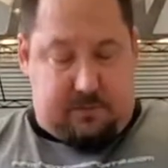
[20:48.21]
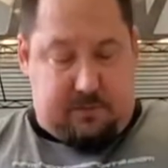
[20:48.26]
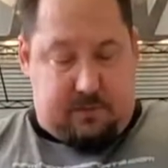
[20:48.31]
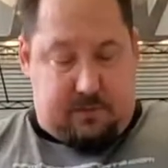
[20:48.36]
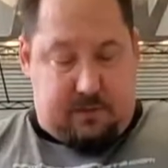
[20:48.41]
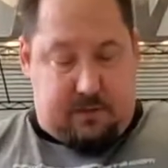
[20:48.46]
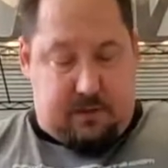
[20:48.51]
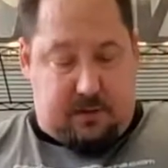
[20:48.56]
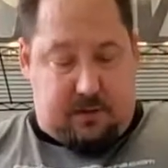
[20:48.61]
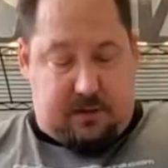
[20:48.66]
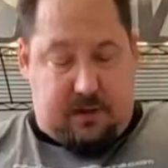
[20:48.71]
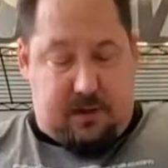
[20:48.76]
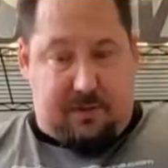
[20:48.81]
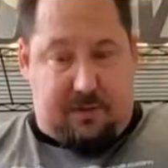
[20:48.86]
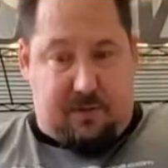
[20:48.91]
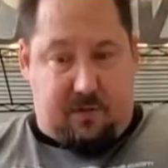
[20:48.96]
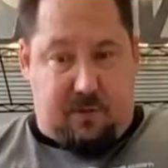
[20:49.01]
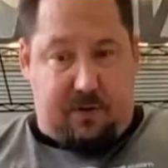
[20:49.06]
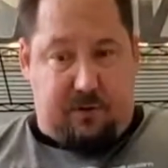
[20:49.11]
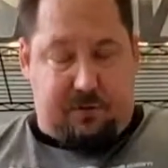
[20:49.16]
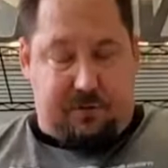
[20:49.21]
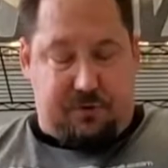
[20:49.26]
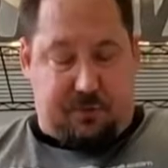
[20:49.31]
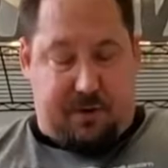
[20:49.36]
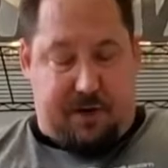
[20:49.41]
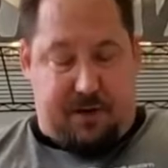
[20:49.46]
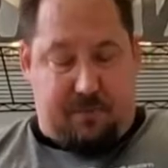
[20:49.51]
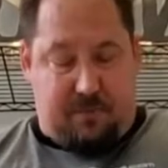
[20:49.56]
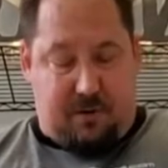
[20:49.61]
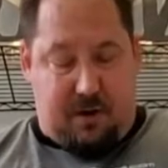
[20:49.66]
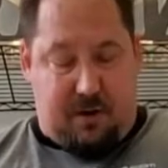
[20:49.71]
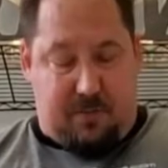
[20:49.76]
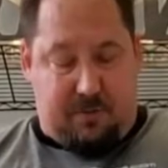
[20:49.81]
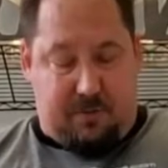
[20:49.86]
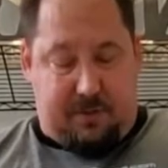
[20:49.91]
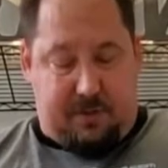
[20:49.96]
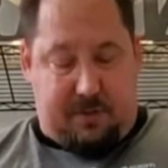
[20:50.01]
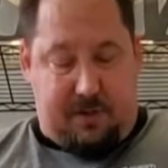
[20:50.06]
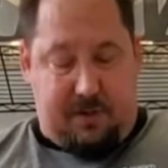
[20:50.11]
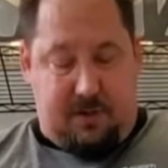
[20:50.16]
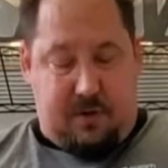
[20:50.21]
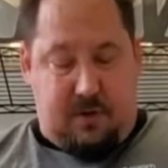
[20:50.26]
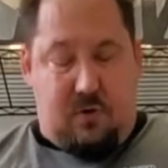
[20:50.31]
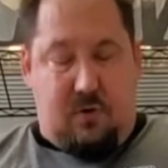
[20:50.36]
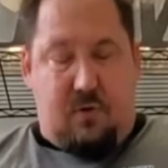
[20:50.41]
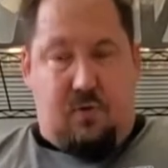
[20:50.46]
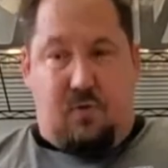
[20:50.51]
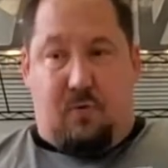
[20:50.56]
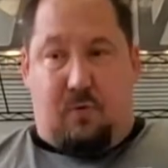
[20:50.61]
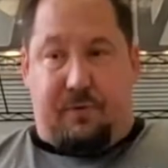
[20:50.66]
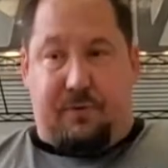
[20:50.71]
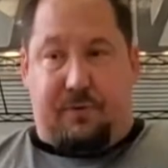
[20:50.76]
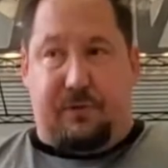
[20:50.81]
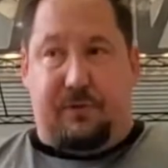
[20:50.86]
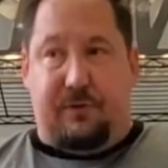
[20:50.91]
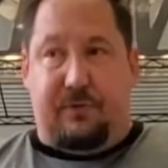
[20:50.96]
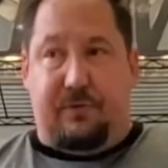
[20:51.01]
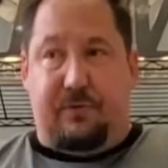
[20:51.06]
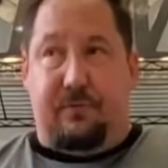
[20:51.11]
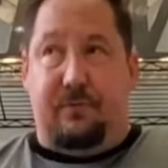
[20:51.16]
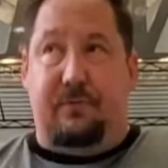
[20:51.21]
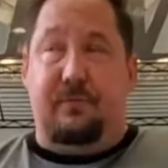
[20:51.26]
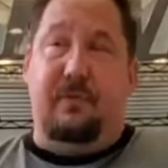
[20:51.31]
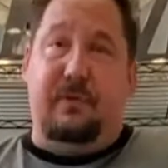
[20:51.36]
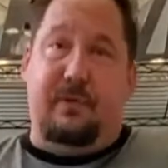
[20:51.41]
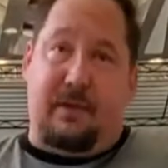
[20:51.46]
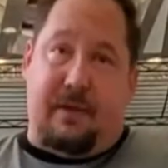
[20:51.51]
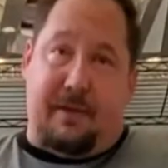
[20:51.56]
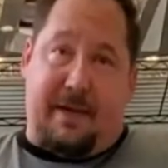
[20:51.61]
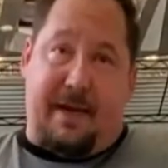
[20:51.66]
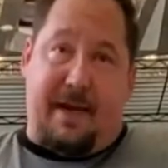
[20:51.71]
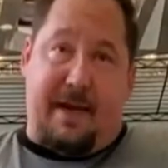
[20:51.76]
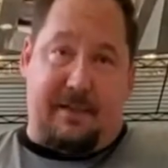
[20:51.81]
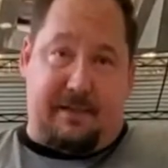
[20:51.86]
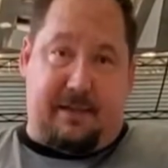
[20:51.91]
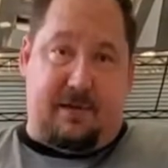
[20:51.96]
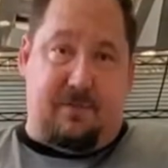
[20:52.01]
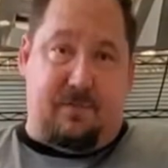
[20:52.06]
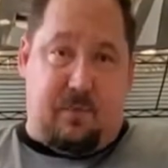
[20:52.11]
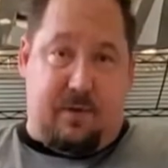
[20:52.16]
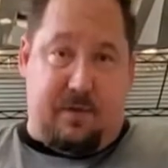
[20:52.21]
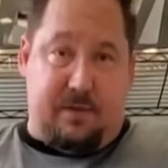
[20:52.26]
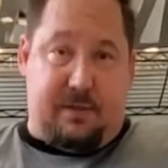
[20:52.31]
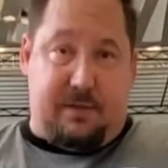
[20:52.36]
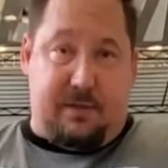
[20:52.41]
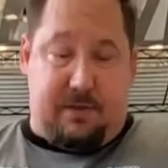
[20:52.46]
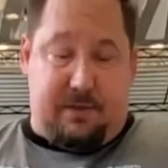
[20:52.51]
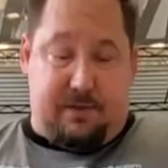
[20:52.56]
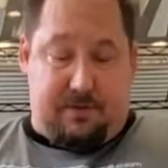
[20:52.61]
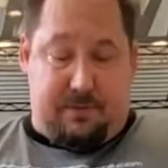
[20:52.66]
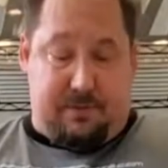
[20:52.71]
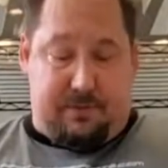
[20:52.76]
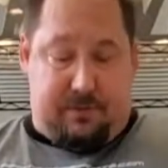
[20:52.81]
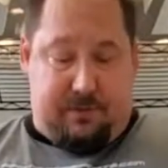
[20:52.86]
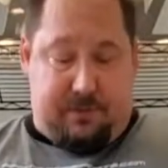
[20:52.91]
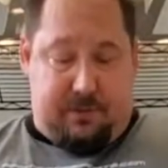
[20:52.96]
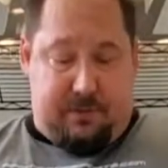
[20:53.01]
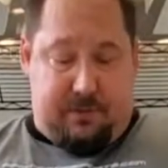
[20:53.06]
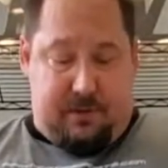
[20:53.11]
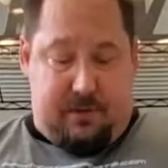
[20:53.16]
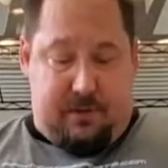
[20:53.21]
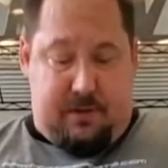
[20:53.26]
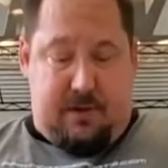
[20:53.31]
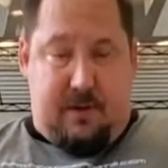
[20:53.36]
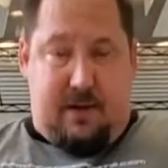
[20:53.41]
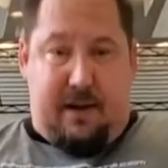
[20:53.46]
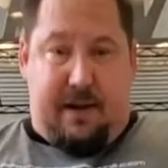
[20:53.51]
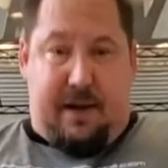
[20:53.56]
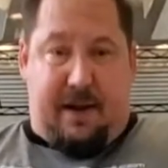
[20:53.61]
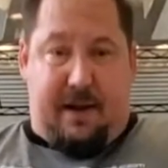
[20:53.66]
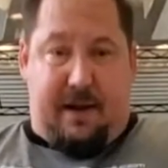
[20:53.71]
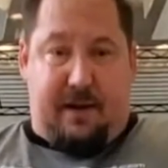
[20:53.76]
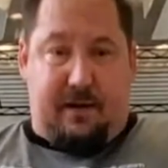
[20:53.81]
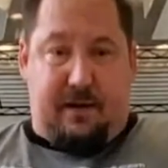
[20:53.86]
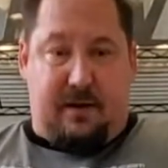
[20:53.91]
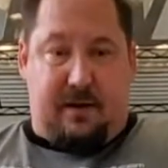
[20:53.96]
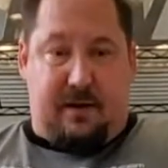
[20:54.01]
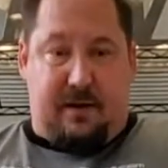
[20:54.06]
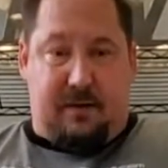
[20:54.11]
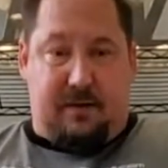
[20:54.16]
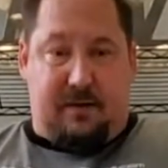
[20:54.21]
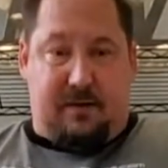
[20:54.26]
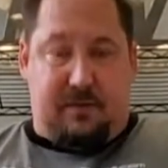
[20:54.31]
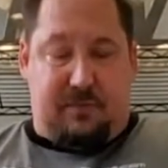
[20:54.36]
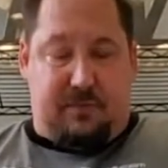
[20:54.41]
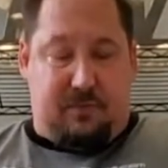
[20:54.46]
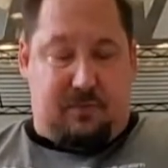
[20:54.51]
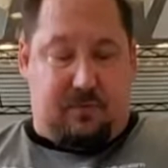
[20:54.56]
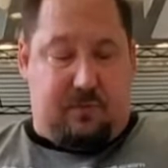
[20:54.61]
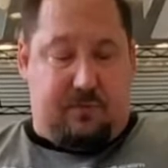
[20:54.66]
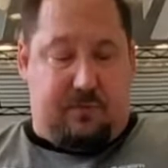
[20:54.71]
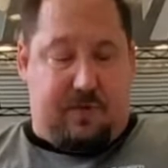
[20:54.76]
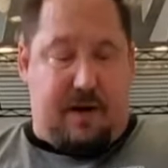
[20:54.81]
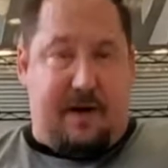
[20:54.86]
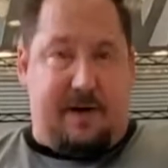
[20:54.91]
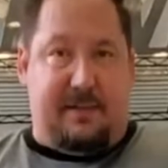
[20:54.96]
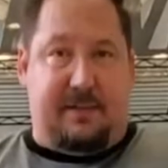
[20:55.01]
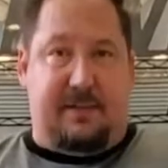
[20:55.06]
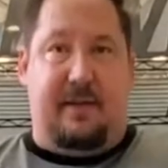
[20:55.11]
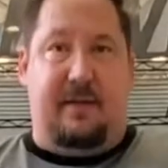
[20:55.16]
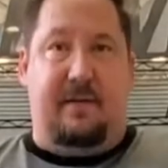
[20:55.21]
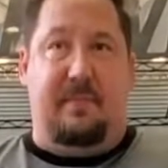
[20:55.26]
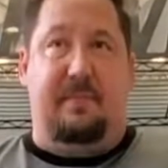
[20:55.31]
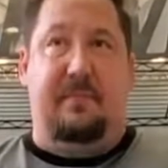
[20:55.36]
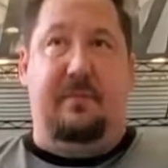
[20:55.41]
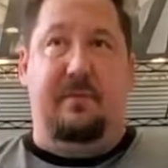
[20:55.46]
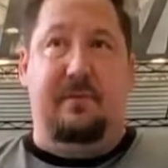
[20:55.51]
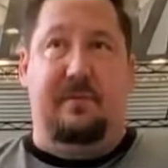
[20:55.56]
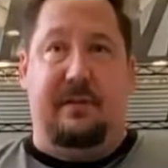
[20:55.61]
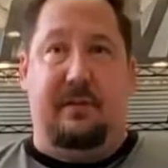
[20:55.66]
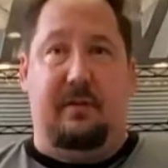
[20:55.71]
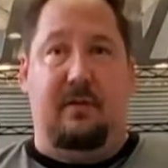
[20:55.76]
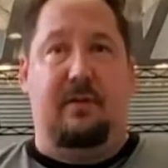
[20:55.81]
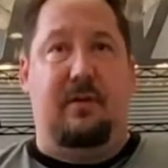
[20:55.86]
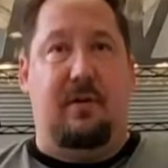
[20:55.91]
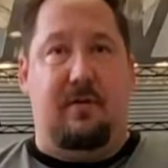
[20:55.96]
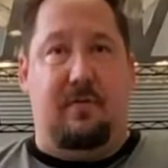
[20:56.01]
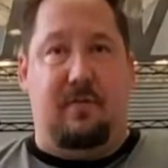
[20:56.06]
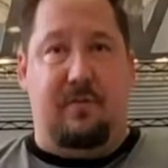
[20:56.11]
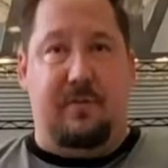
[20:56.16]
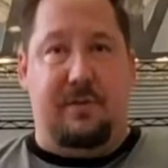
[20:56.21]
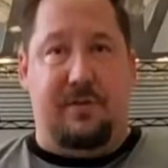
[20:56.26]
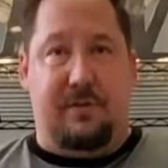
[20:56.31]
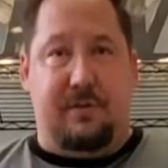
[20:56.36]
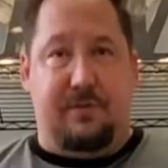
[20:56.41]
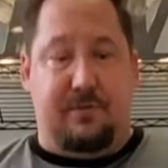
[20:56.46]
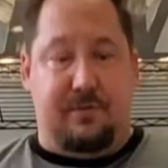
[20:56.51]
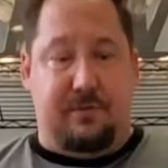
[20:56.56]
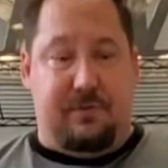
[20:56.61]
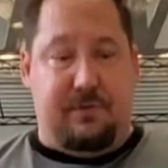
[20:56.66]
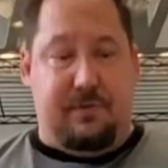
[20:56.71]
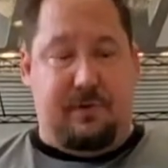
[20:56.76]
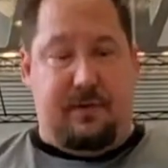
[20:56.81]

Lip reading: allow the oil to drain properly. Or 2, a gasket wasn't used, and some sort of high temp silicone was used,